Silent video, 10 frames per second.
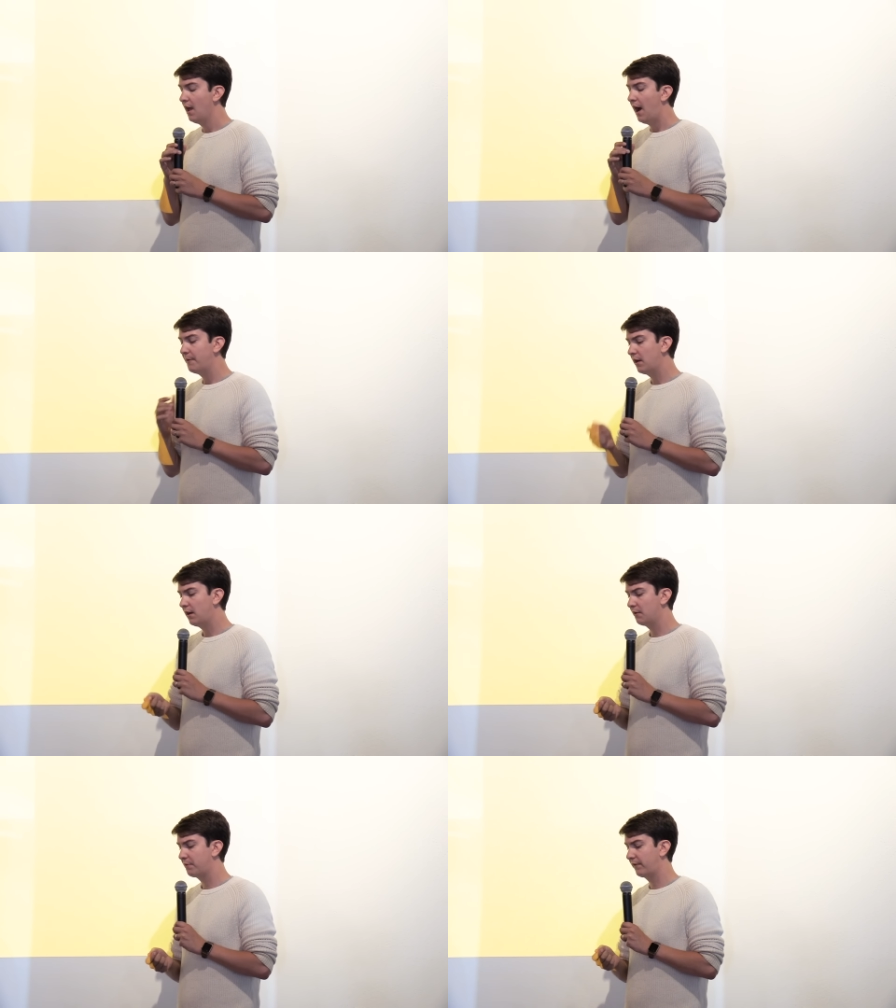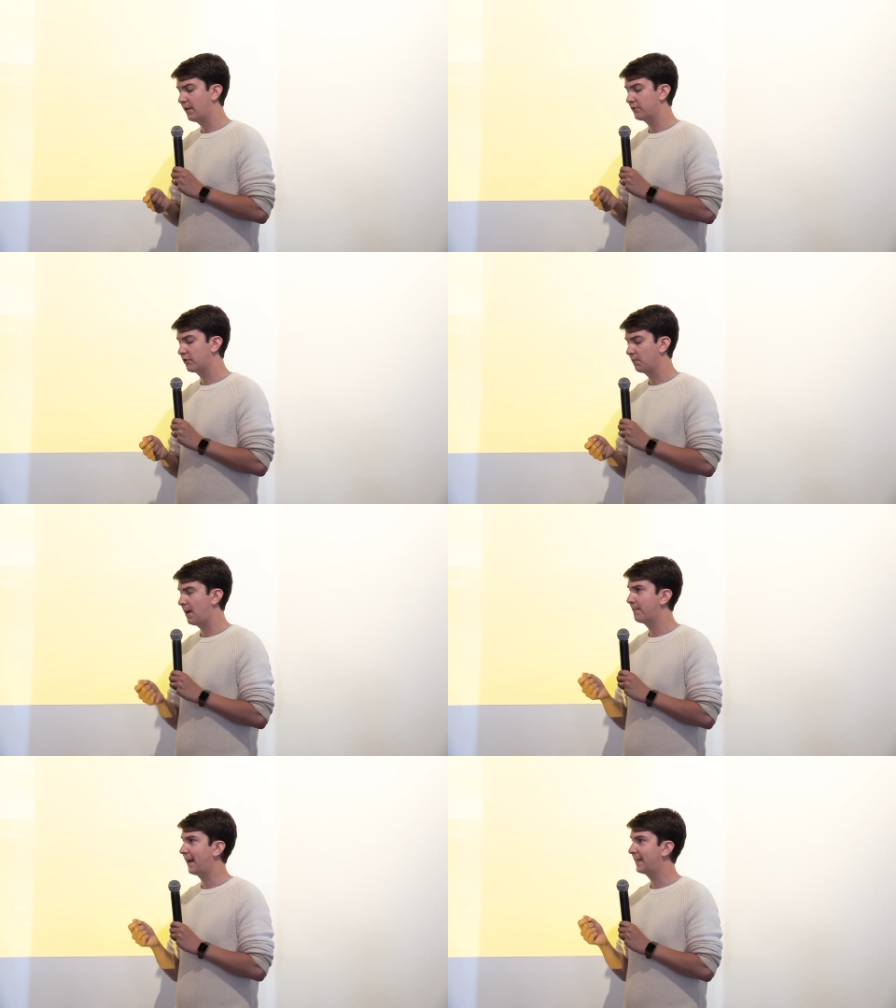I'm not 100% sure
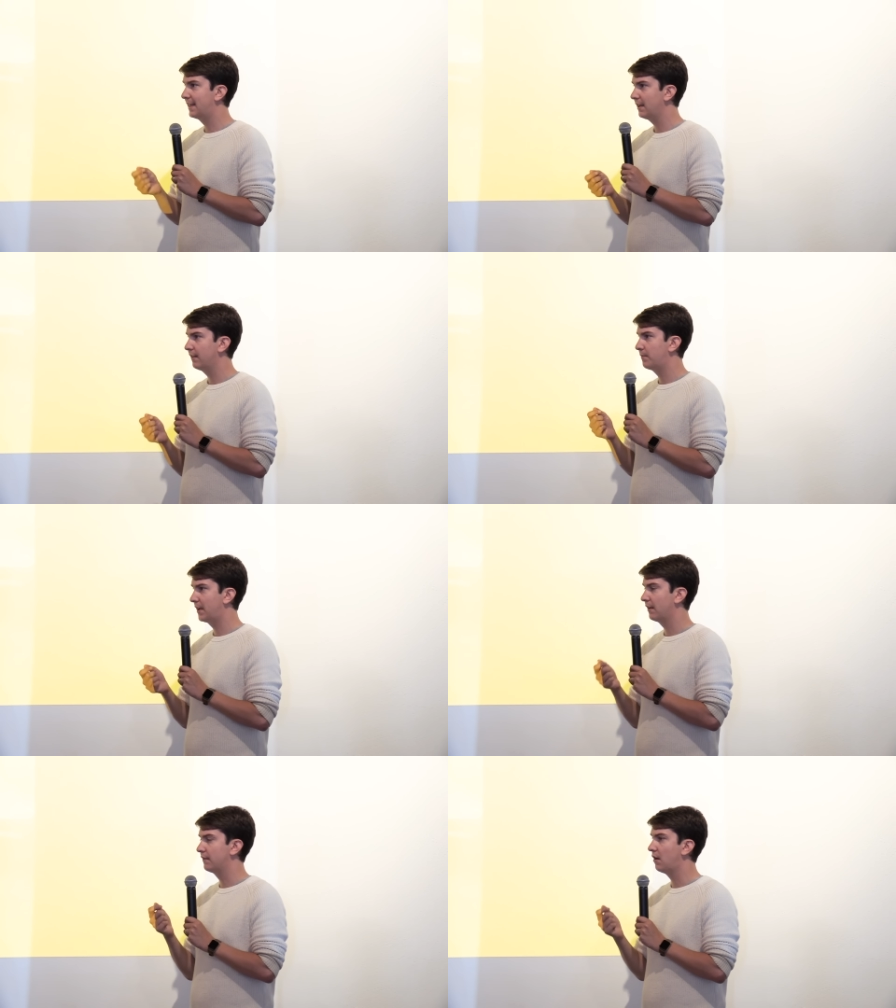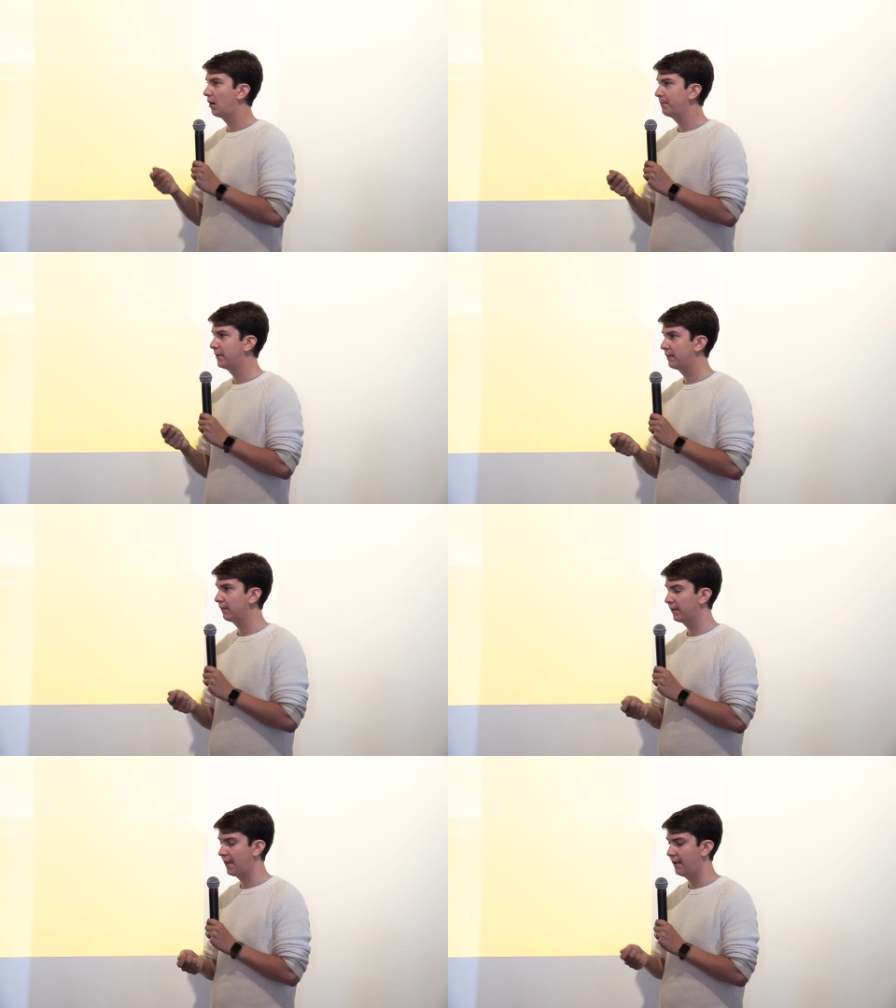why, but I think it's because in our
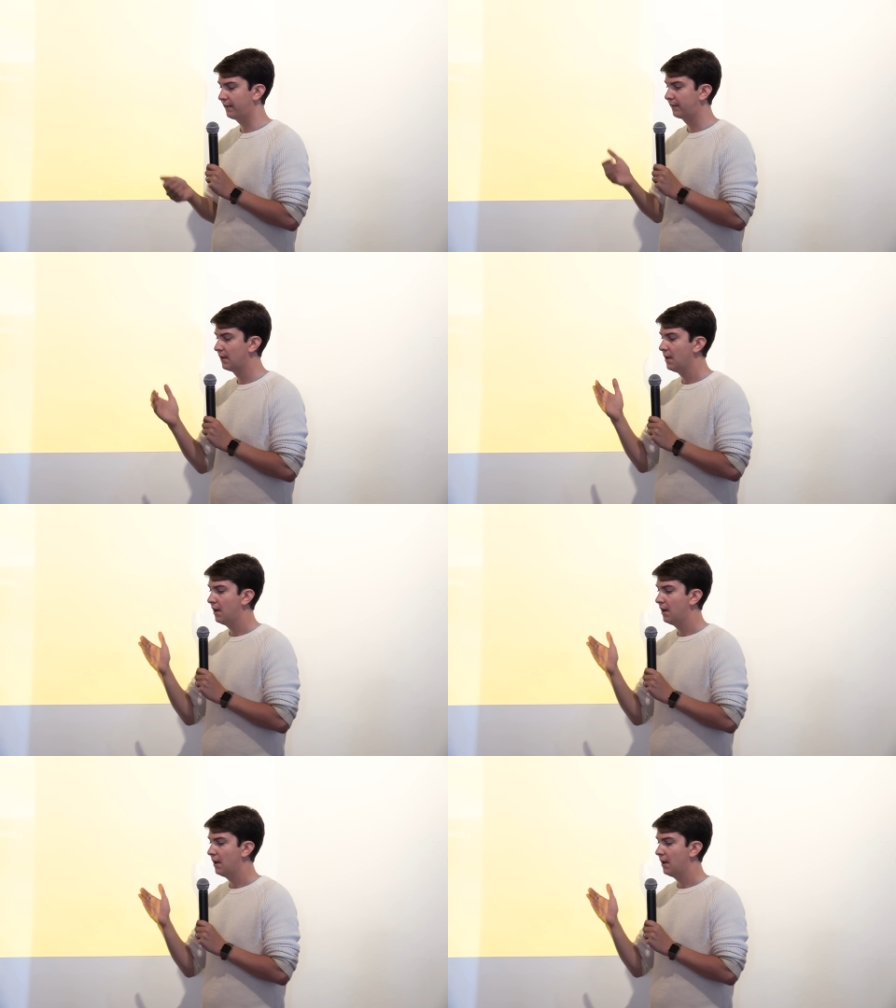particular case,